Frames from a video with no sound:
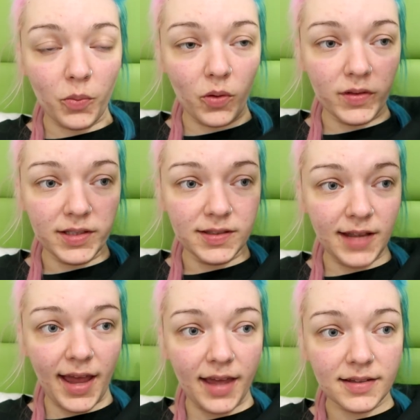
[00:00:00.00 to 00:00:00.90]
up all these
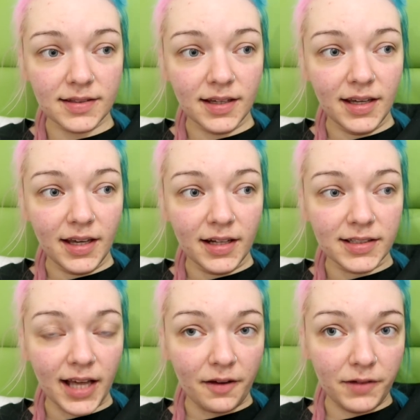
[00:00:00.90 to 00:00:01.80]
stairs and
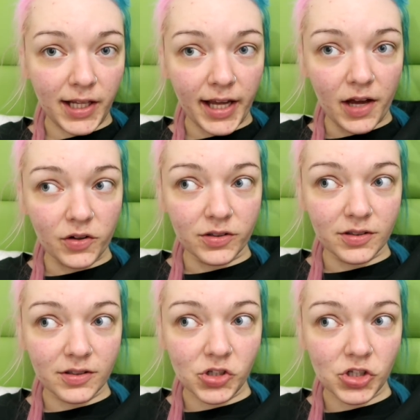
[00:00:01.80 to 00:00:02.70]
it's like, I feel like I
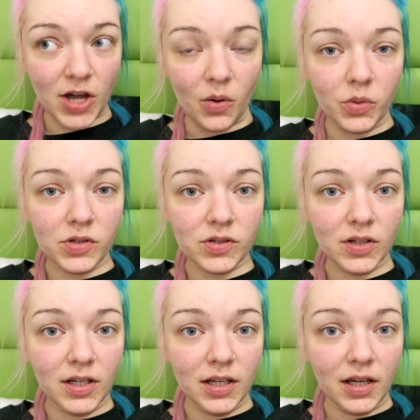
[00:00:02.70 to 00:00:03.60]
could
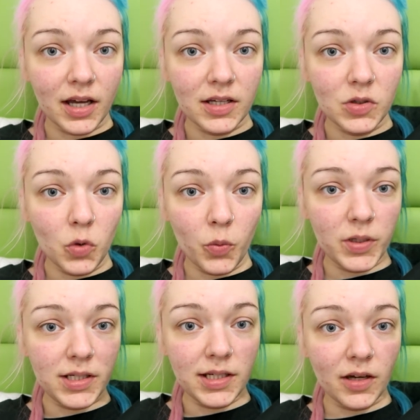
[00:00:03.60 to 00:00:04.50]
shout and
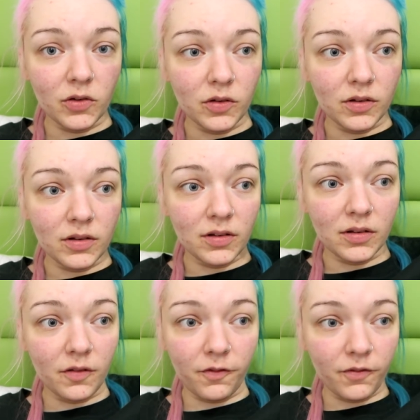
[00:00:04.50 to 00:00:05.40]
nobody on
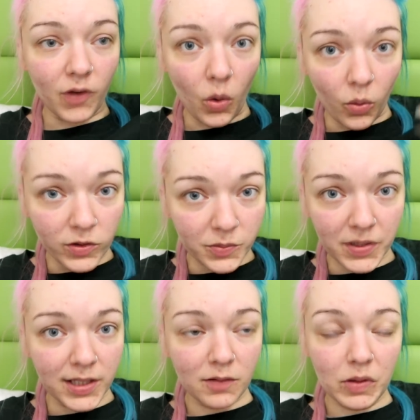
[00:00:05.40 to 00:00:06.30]
the floors
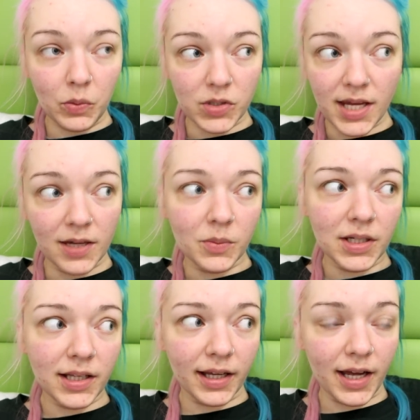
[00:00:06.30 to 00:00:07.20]
beneath me would hear
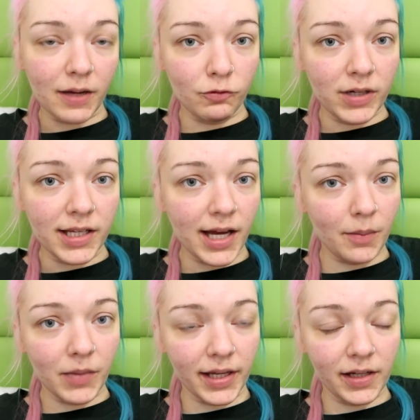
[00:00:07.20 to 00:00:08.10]
me. Like, I really
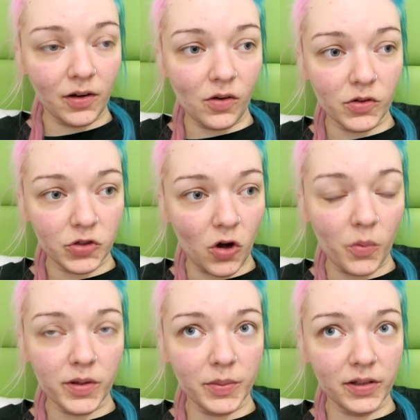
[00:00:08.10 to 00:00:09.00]
am like on the
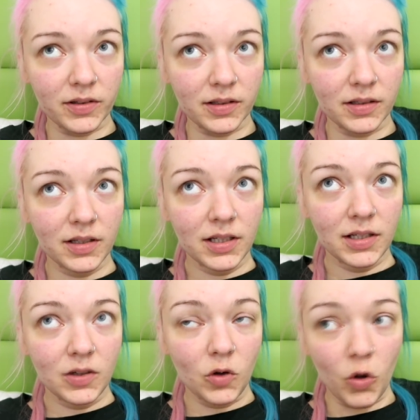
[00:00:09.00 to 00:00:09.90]
top of the building,
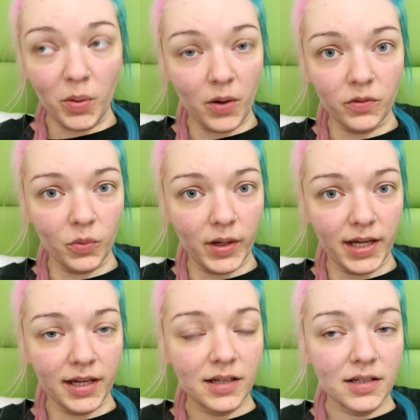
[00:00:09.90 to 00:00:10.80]
up out of the
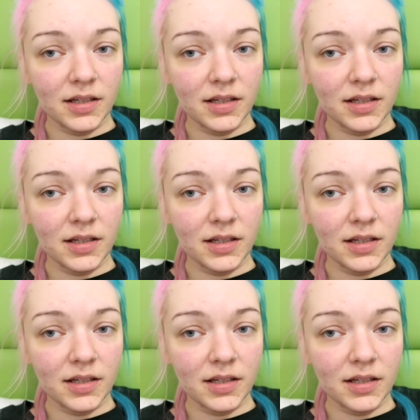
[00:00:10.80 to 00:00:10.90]
way.